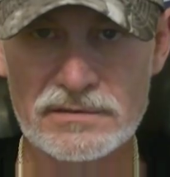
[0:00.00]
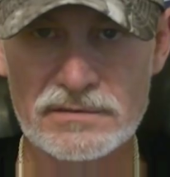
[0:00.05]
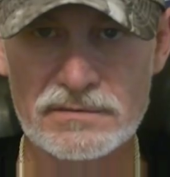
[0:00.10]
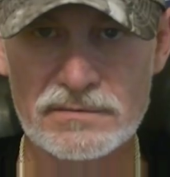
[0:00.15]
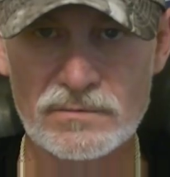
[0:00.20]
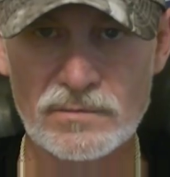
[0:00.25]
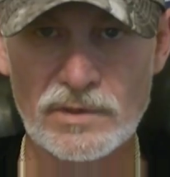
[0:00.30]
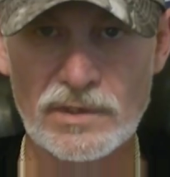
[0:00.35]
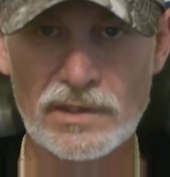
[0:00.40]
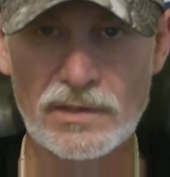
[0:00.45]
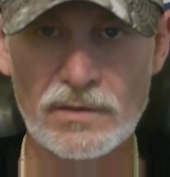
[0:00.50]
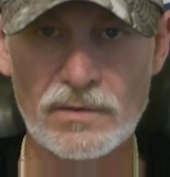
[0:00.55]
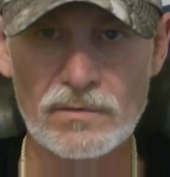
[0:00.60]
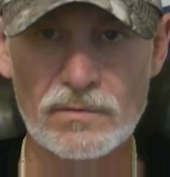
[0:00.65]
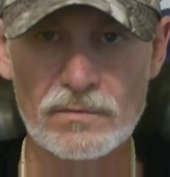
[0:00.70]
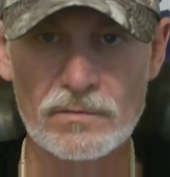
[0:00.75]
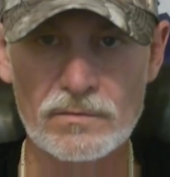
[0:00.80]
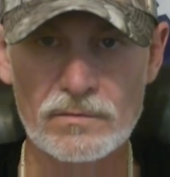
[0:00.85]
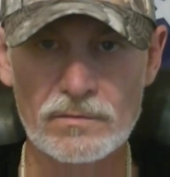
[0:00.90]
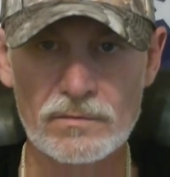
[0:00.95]
Well,
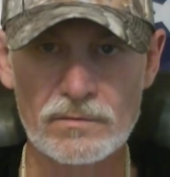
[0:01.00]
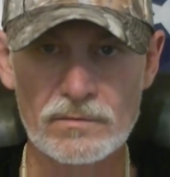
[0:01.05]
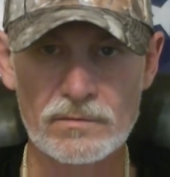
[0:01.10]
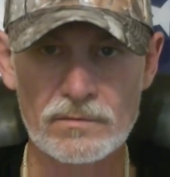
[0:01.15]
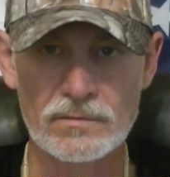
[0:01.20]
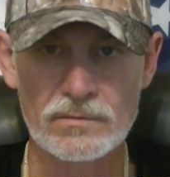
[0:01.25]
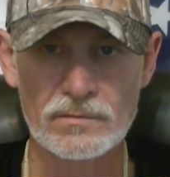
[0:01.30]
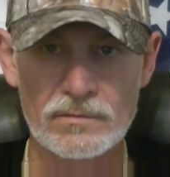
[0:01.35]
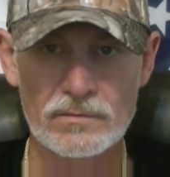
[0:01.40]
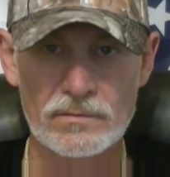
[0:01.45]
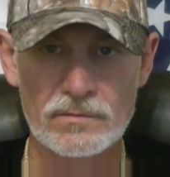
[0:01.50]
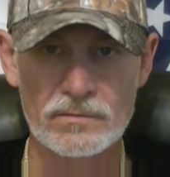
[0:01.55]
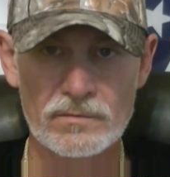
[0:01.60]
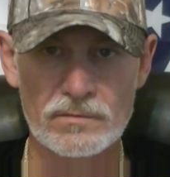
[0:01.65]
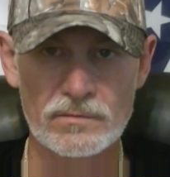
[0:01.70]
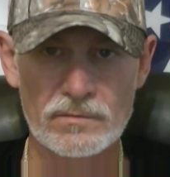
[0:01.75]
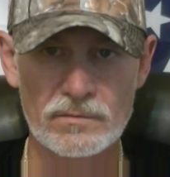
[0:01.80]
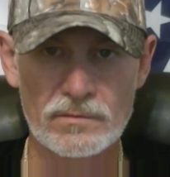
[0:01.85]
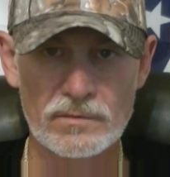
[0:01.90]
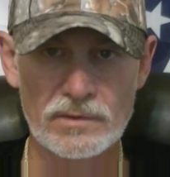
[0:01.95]

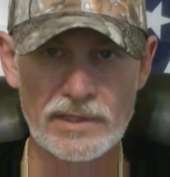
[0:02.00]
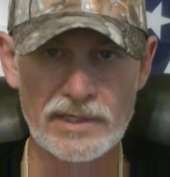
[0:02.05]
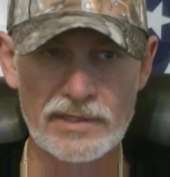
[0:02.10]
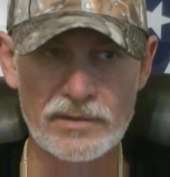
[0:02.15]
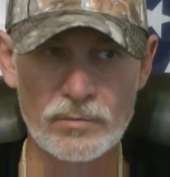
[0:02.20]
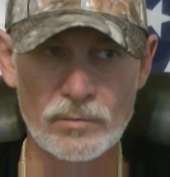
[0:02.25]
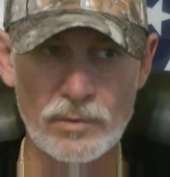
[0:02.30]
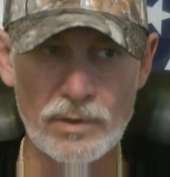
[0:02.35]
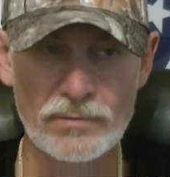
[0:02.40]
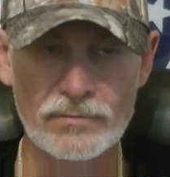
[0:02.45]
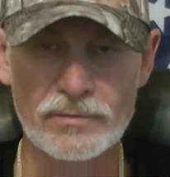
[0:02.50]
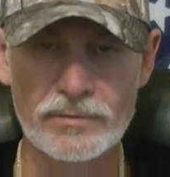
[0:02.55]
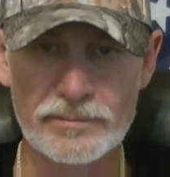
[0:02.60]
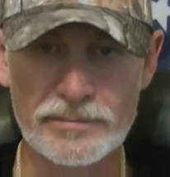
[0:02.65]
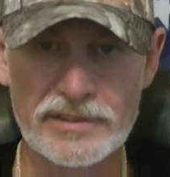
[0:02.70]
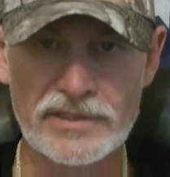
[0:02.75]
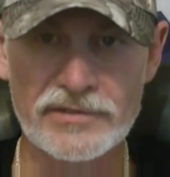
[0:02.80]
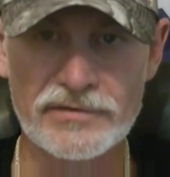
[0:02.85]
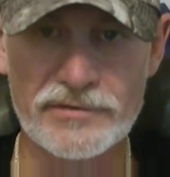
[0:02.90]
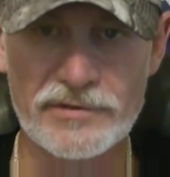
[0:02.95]
like what would
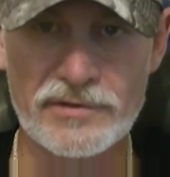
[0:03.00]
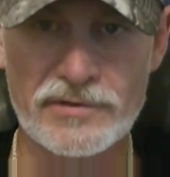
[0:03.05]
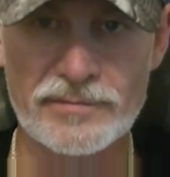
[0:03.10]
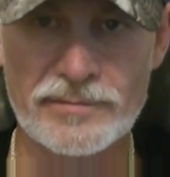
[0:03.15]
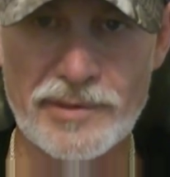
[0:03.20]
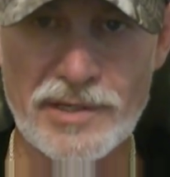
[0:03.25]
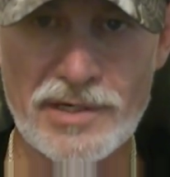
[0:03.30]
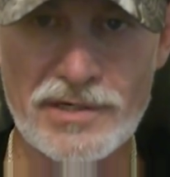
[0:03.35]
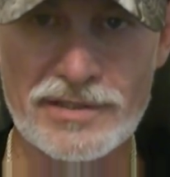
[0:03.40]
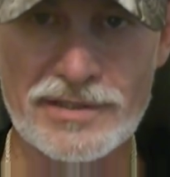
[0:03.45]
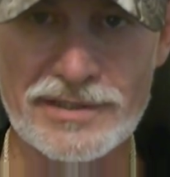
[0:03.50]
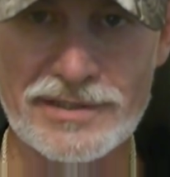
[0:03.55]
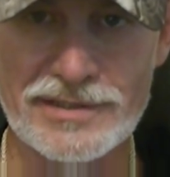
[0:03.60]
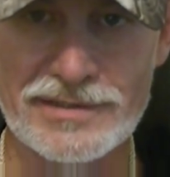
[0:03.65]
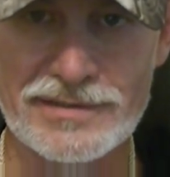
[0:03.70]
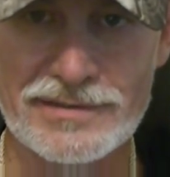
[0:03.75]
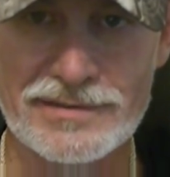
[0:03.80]
be a third party?